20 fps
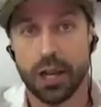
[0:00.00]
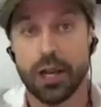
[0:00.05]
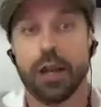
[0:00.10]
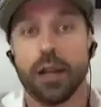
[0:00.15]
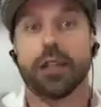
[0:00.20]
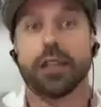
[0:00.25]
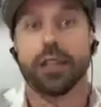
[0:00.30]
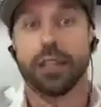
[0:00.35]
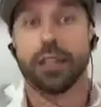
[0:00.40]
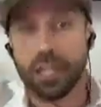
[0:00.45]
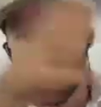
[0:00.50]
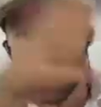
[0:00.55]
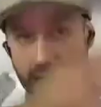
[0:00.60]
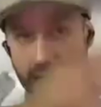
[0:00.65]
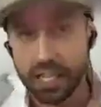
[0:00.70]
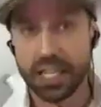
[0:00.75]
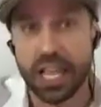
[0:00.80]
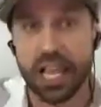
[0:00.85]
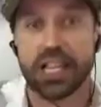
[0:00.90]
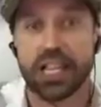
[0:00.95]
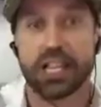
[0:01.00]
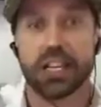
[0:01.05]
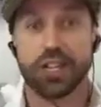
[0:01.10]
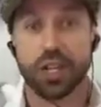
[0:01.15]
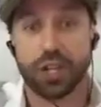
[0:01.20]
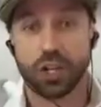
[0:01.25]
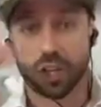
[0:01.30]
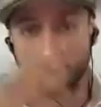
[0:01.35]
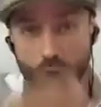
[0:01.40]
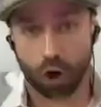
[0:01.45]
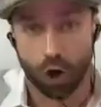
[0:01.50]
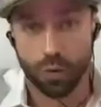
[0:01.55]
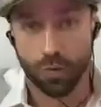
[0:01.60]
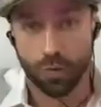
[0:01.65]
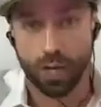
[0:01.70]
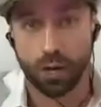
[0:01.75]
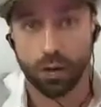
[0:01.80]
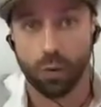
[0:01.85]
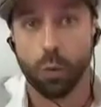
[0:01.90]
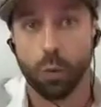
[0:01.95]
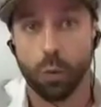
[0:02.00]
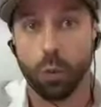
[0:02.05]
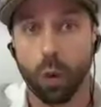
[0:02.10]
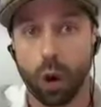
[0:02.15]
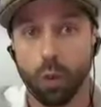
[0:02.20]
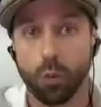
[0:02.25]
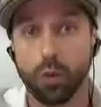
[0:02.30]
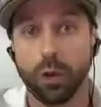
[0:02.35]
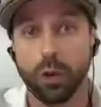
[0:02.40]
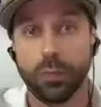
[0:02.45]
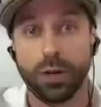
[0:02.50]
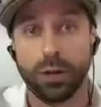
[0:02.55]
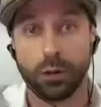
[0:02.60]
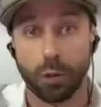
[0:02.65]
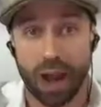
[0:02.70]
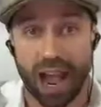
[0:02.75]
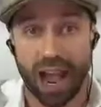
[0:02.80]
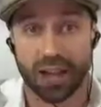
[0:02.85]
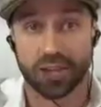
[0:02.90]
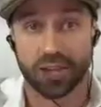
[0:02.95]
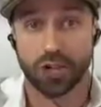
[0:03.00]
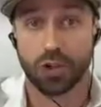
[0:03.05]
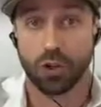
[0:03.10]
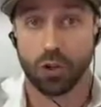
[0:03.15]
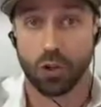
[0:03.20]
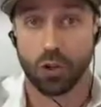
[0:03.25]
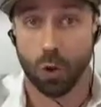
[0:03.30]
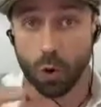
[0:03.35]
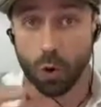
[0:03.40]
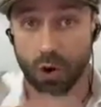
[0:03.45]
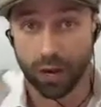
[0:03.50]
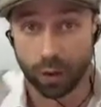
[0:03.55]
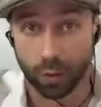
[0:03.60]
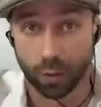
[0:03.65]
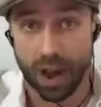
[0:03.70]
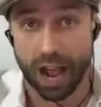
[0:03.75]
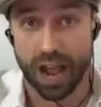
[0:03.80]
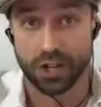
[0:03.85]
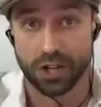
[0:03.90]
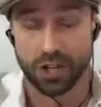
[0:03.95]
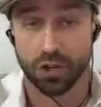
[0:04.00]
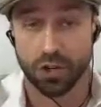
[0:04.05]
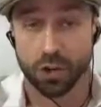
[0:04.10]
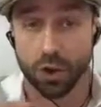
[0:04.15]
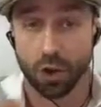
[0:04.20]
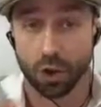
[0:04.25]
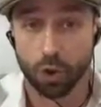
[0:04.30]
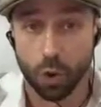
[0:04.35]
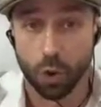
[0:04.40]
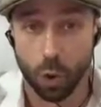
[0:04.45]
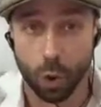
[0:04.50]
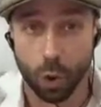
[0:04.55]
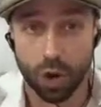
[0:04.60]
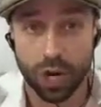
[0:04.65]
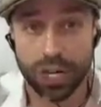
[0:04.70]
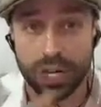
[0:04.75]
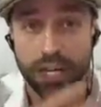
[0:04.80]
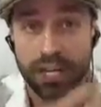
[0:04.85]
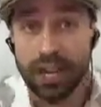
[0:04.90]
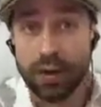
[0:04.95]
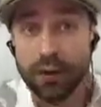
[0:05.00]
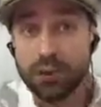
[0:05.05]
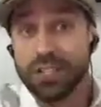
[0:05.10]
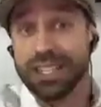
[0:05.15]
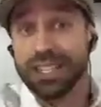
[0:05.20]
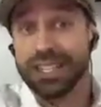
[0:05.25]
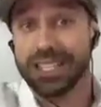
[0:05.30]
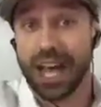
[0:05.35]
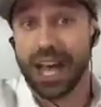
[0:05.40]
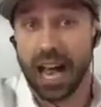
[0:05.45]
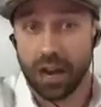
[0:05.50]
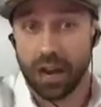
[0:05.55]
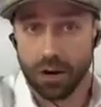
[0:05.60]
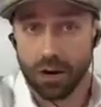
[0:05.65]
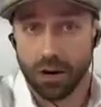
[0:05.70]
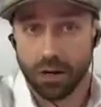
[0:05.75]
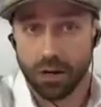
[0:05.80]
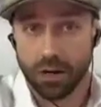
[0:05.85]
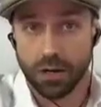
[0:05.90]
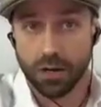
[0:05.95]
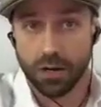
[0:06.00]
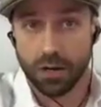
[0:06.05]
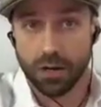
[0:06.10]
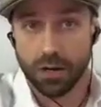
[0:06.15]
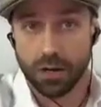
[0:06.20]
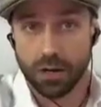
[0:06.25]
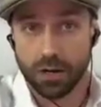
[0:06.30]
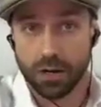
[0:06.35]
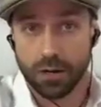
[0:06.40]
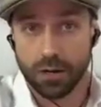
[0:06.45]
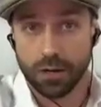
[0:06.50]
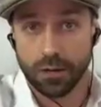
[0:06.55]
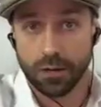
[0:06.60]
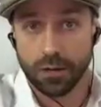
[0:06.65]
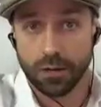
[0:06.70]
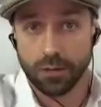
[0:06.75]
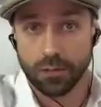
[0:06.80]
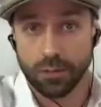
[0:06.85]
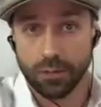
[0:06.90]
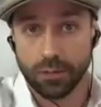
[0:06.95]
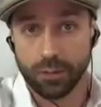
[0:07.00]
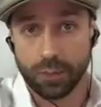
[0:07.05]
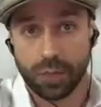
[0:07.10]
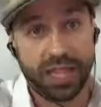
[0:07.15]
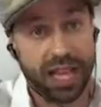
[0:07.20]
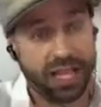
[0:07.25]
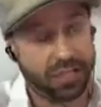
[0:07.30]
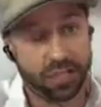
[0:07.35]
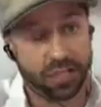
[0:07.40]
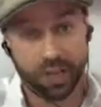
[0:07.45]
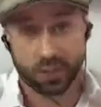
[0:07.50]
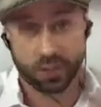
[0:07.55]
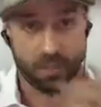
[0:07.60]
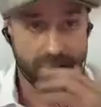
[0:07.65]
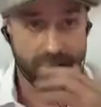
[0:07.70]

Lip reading: then they can determine what will be rational or irrational according to their desire. But that's just my